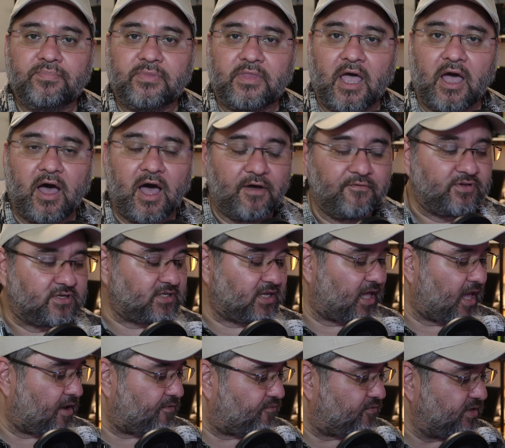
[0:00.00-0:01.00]
Now,
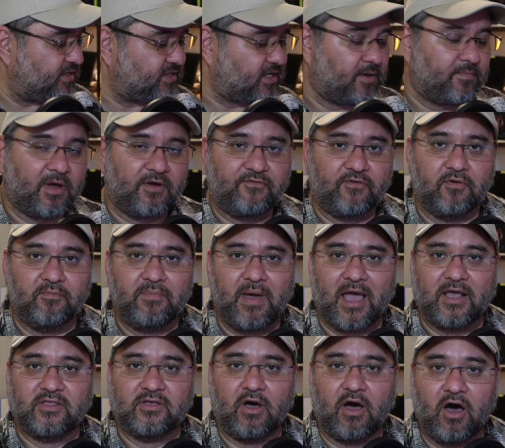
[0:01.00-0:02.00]
obviously, I've reset my phone
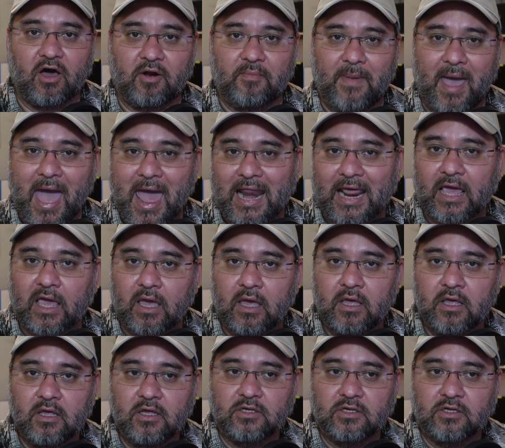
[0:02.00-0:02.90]
back to automatic,